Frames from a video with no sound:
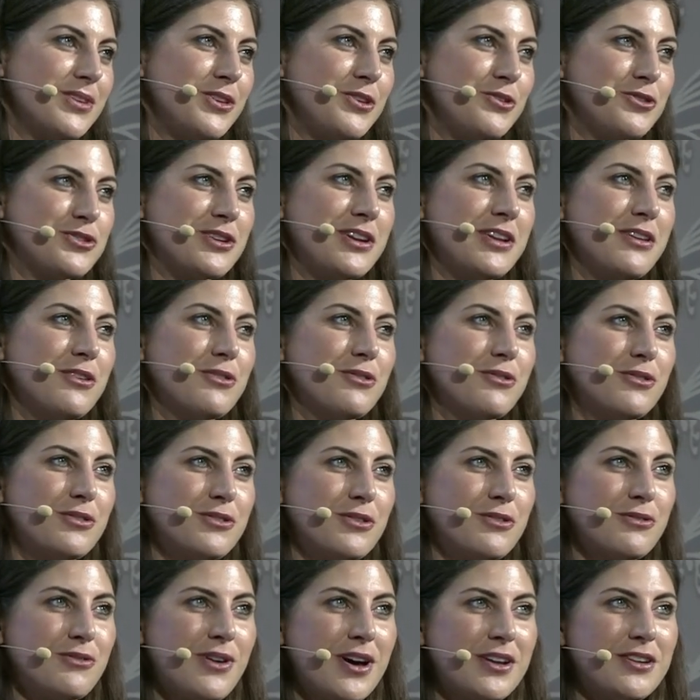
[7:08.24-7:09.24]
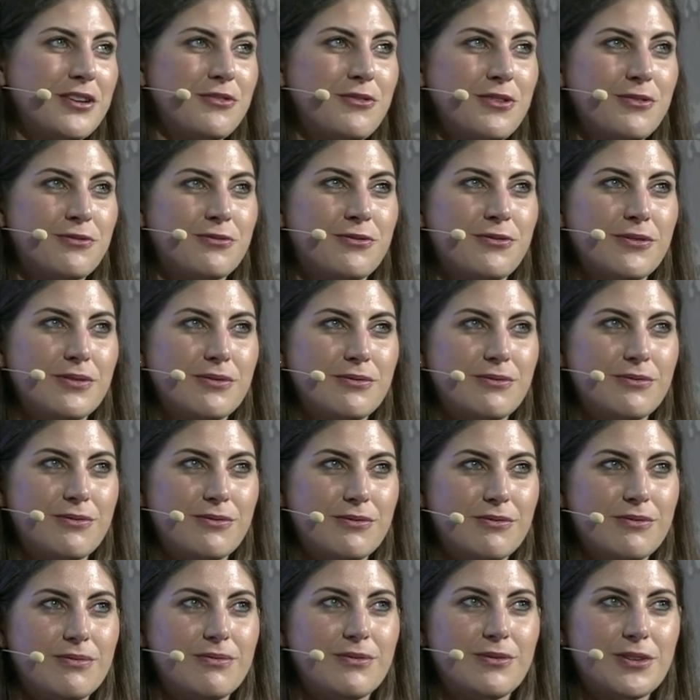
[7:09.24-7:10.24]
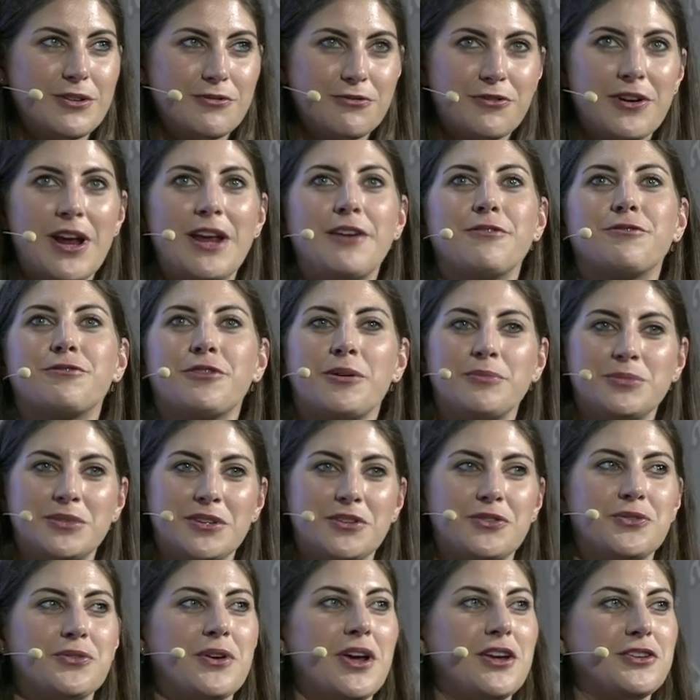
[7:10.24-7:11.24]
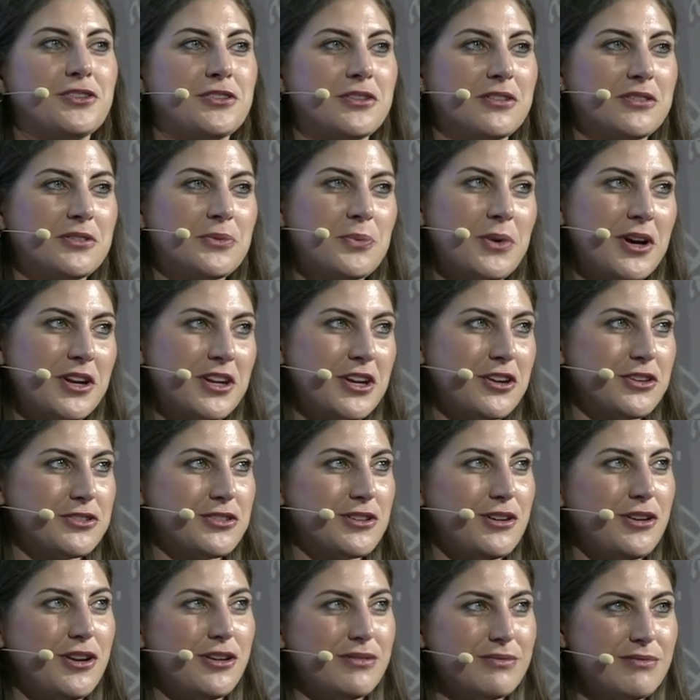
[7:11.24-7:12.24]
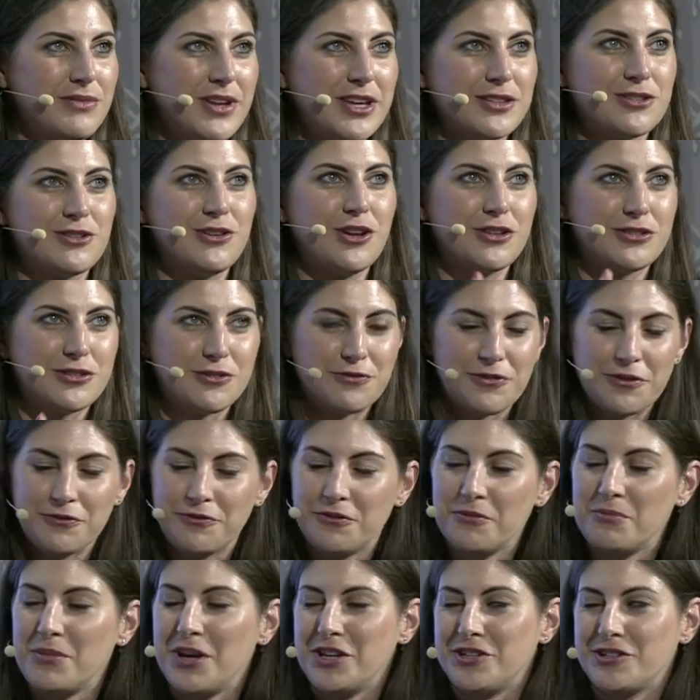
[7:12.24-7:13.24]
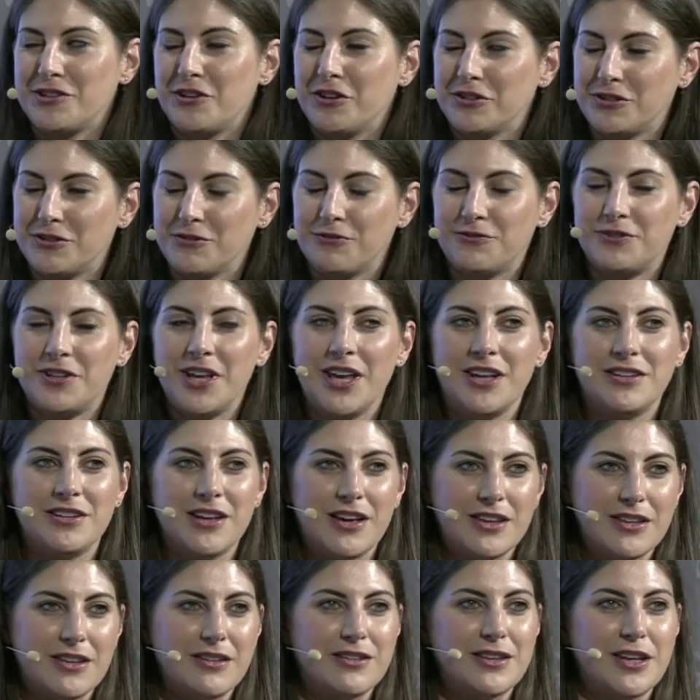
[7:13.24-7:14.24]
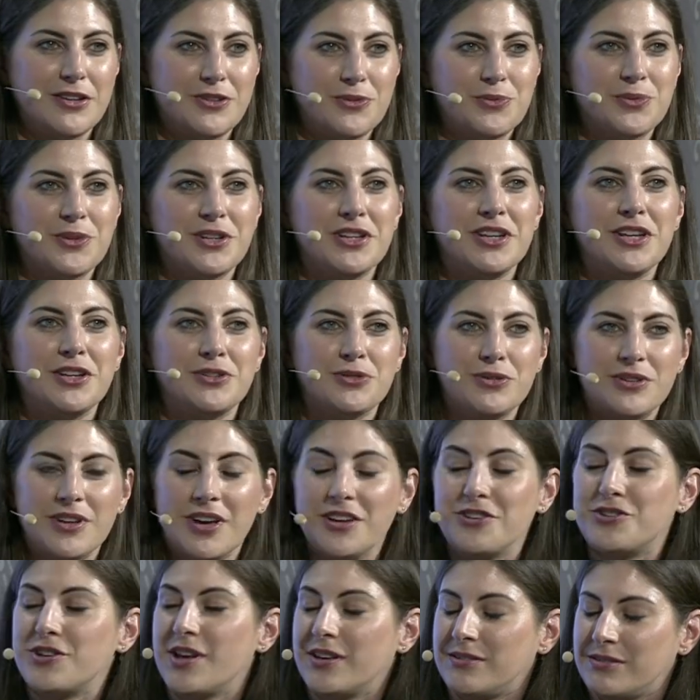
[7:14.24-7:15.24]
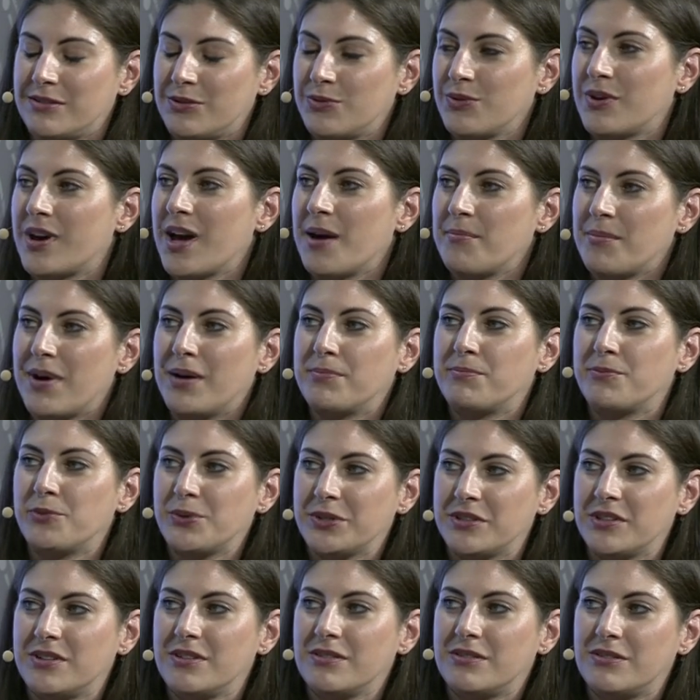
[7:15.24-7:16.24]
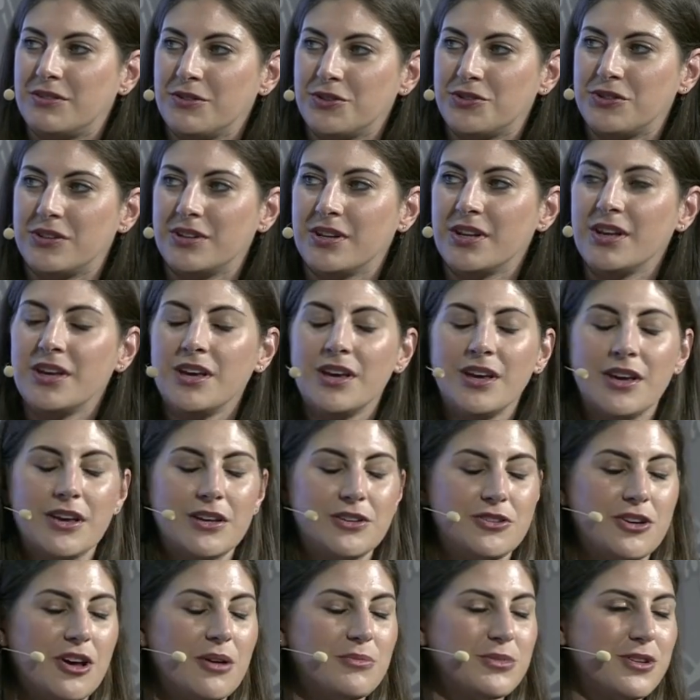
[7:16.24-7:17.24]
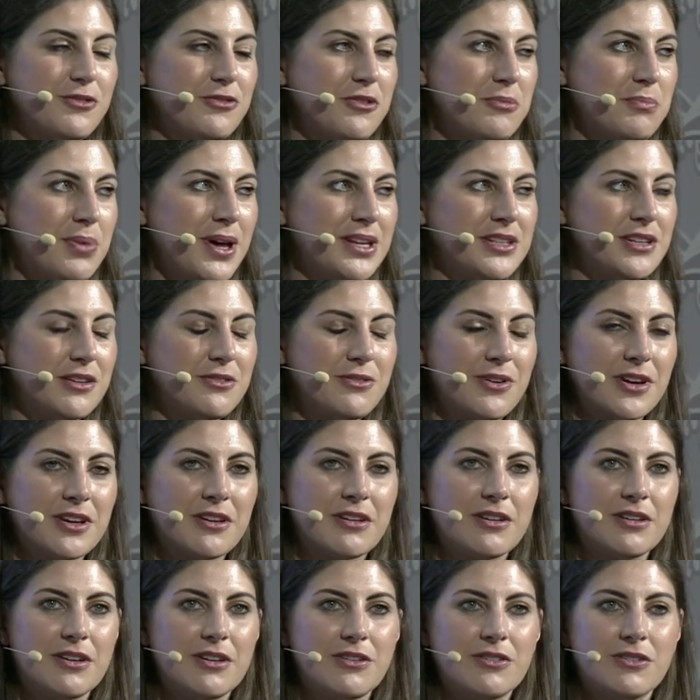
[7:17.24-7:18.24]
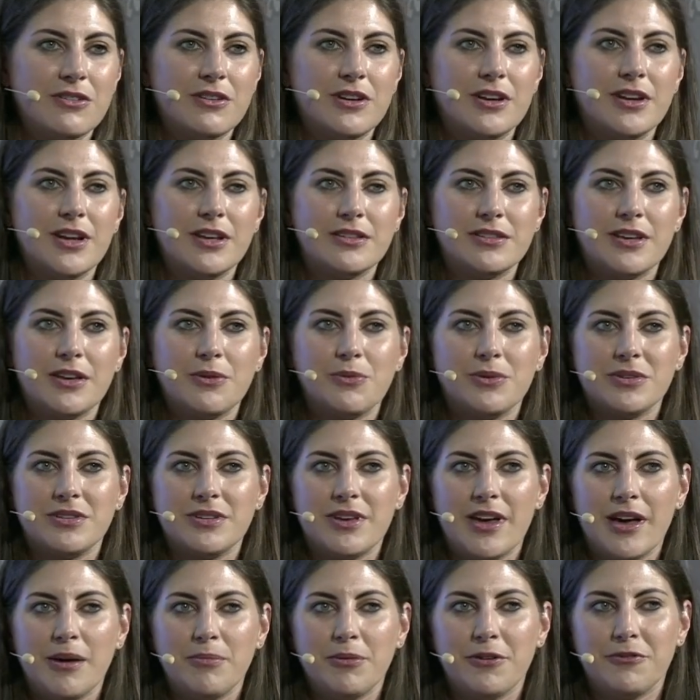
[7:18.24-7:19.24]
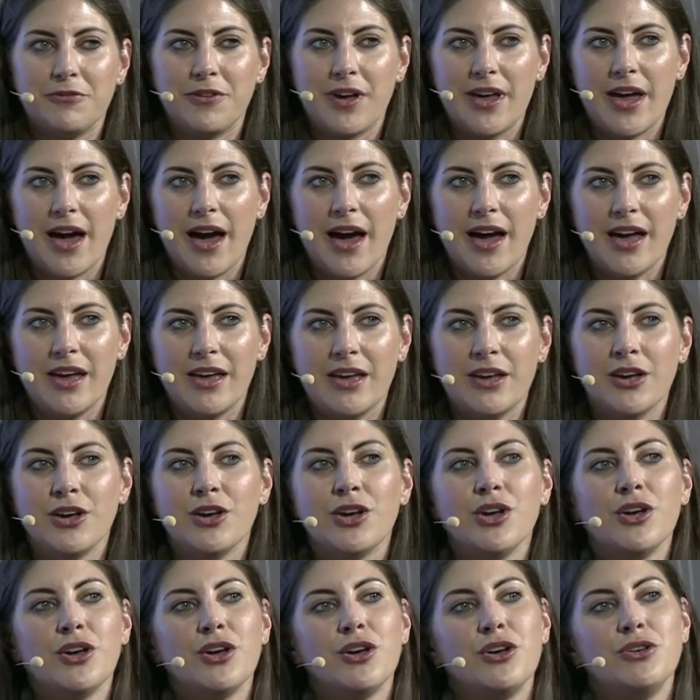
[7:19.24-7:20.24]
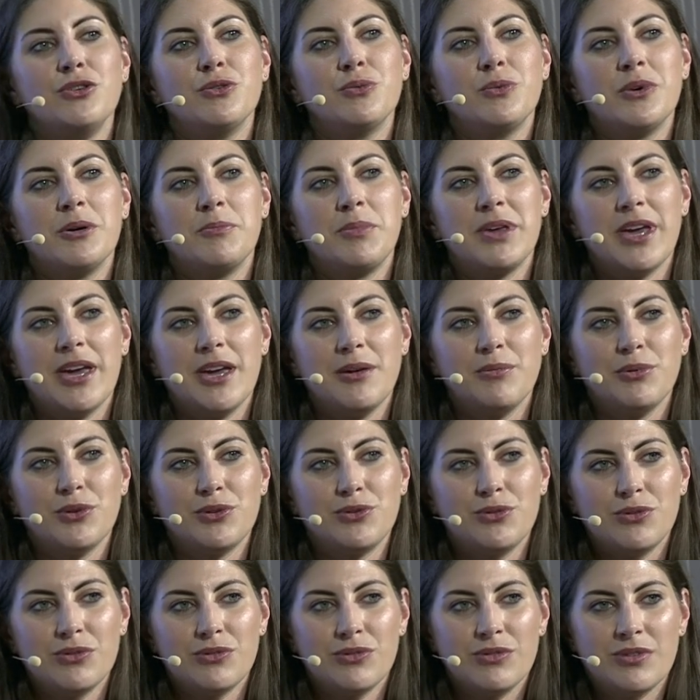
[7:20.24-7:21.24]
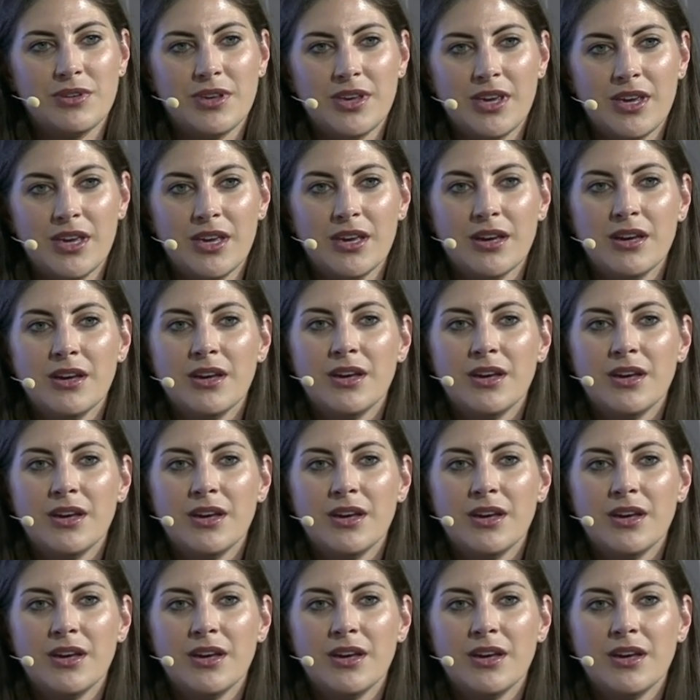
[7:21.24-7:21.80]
usually you rather refrain from situations where there's lots of information, lots of data that you would need to digest to come up with a decision in terms of a pattern recognition. And I think with the help of AI, you will be able to see